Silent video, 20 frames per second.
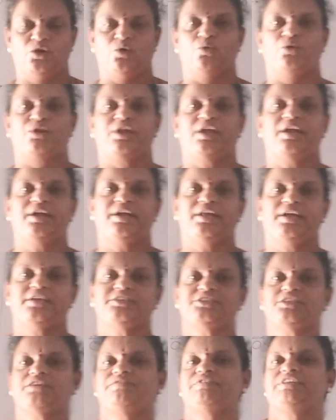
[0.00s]

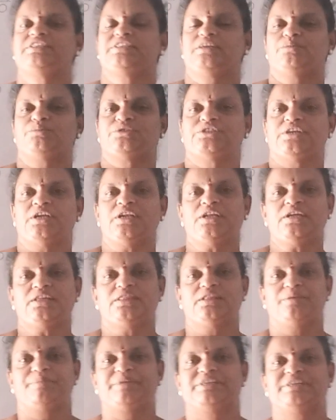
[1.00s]
Orientation of the subshell
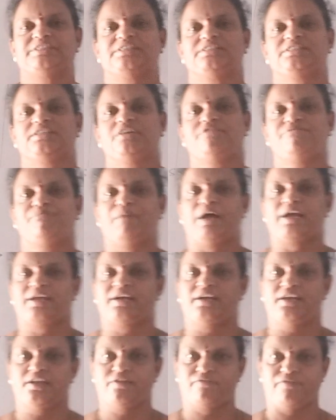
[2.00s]
in the presence of
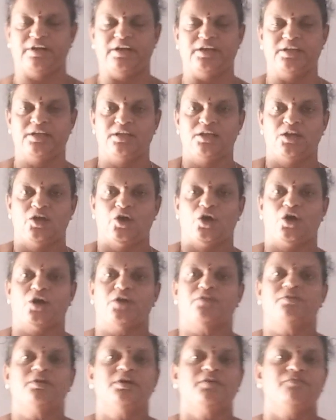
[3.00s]
magnetic field.
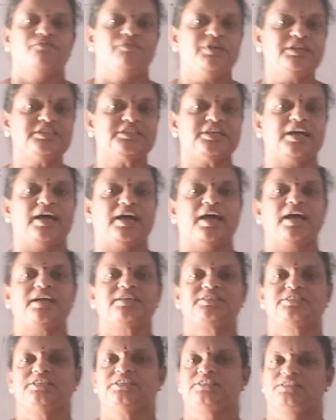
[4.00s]
On which
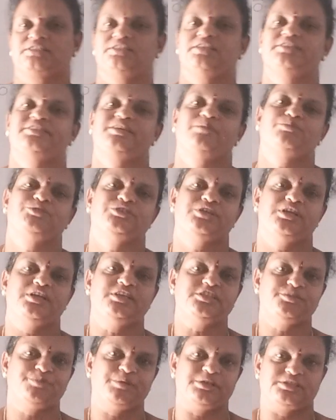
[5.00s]
axis the subshell
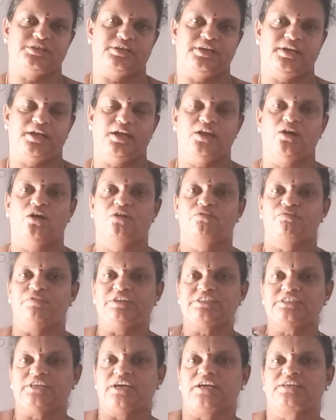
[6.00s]
is present. Along
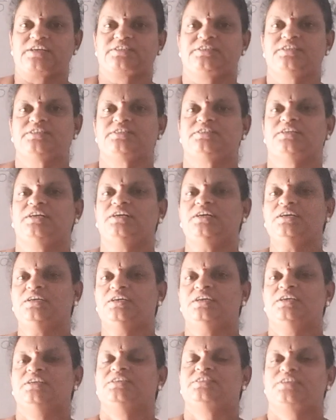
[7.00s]
which axis the
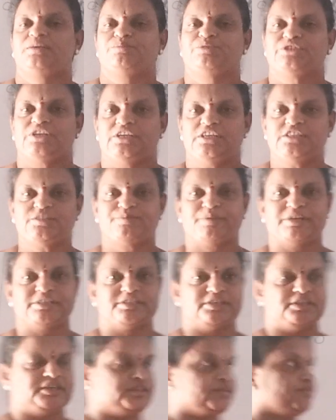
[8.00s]
subshell is
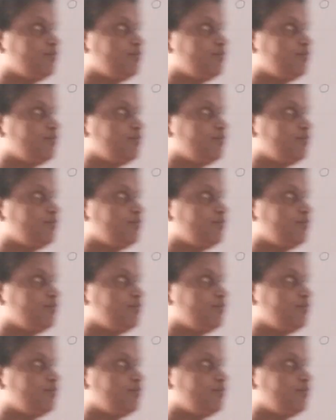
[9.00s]
present.